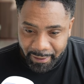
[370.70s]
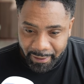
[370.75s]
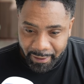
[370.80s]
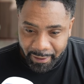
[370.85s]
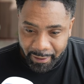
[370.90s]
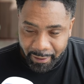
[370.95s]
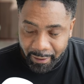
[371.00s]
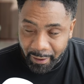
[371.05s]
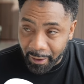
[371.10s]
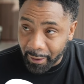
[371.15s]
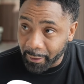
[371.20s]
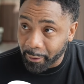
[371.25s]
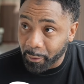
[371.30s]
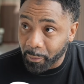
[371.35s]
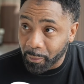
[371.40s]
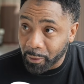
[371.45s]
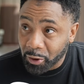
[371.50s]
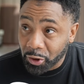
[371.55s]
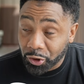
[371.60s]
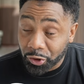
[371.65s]
Ngannou
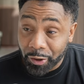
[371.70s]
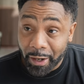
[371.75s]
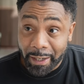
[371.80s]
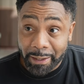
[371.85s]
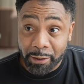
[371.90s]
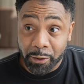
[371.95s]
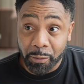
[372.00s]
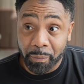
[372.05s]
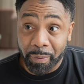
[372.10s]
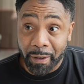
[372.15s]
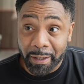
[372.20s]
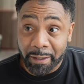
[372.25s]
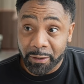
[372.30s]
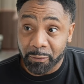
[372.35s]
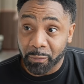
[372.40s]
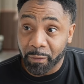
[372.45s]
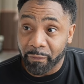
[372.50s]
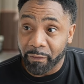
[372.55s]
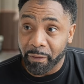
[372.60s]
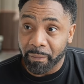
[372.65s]
would try to
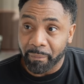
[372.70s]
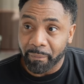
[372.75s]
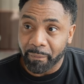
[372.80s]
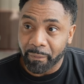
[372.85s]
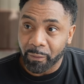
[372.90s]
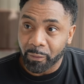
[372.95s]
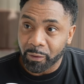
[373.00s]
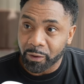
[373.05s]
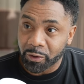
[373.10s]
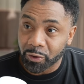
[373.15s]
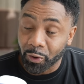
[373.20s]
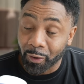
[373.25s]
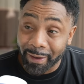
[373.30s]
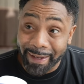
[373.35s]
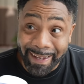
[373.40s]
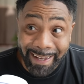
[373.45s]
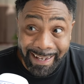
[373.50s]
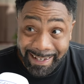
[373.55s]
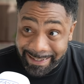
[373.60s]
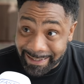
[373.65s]
punch with him. which is
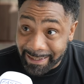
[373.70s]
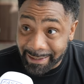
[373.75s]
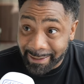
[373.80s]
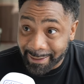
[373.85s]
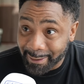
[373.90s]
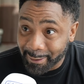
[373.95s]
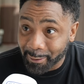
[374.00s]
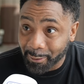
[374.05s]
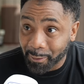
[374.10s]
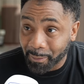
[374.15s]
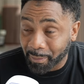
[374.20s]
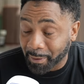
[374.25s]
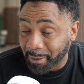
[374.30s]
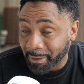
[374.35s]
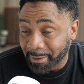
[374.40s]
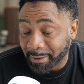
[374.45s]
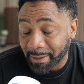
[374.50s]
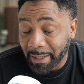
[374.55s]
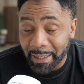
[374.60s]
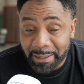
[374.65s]
not easy to do
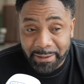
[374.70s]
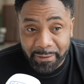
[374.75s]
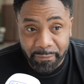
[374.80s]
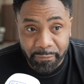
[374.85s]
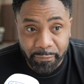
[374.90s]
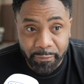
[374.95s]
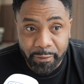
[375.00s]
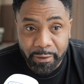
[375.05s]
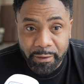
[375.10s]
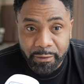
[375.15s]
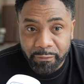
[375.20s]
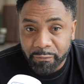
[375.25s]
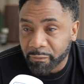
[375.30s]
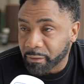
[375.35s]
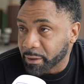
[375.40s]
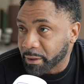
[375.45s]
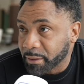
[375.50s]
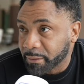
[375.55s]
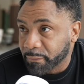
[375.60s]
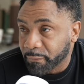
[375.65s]
because Tyson Fury is
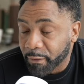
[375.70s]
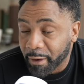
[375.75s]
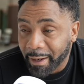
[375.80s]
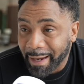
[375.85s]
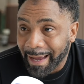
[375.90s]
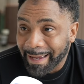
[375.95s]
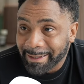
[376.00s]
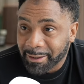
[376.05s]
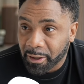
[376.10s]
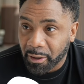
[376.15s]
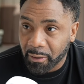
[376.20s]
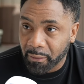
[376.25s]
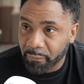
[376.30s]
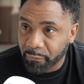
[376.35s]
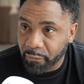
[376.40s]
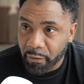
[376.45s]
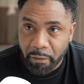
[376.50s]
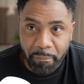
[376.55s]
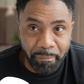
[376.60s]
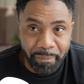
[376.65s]
he's very agile
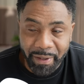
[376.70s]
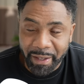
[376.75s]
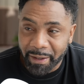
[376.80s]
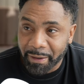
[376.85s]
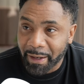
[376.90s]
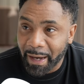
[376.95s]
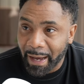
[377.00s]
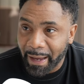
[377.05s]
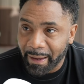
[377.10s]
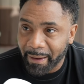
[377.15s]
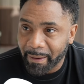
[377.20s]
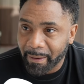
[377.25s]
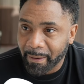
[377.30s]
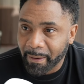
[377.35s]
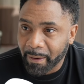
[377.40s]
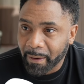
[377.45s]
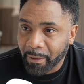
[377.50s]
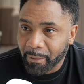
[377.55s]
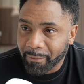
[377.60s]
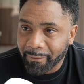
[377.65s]
for a big guy,
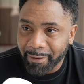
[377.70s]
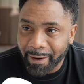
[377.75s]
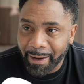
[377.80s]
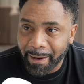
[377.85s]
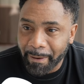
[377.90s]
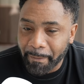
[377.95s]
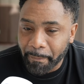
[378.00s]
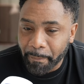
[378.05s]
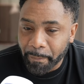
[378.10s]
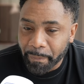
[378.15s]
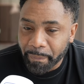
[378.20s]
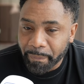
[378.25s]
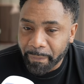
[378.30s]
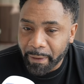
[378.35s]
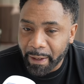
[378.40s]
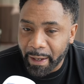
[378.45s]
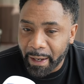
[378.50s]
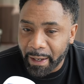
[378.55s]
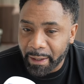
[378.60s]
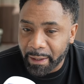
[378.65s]
right?
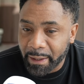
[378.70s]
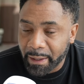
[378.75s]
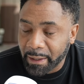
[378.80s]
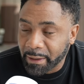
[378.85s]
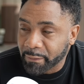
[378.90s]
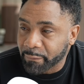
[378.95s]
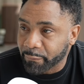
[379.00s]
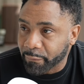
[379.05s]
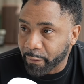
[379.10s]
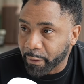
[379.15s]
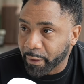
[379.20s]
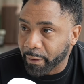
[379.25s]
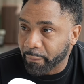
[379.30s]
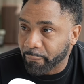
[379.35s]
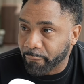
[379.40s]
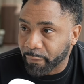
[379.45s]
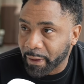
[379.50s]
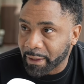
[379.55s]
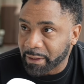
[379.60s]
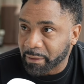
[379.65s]
And he's very
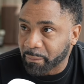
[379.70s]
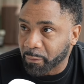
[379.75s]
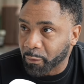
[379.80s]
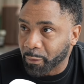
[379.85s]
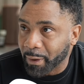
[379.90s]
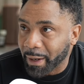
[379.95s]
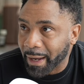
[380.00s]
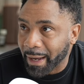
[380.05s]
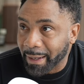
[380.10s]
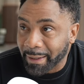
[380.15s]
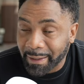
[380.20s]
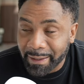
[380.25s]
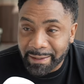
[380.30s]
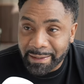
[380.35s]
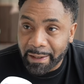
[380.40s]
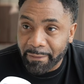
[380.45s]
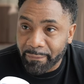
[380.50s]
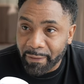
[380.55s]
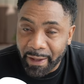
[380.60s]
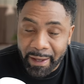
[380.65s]
flexible and
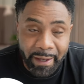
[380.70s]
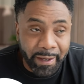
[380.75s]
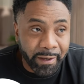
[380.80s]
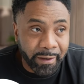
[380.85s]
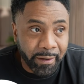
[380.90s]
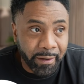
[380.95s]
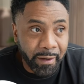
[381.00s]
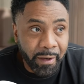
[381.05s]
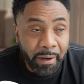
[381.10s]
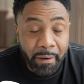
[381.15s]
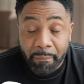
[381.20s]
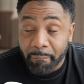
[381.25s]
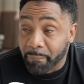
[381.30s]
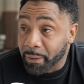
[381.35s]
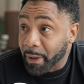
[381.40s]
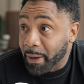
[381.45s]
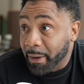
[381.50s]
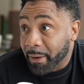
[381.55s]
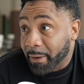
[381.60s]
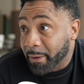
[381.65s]
he's athletic.
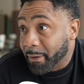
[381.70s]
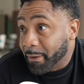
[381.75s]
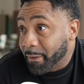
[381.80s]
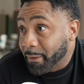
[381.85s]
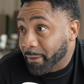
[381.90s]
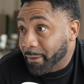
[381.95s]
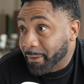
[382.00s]
But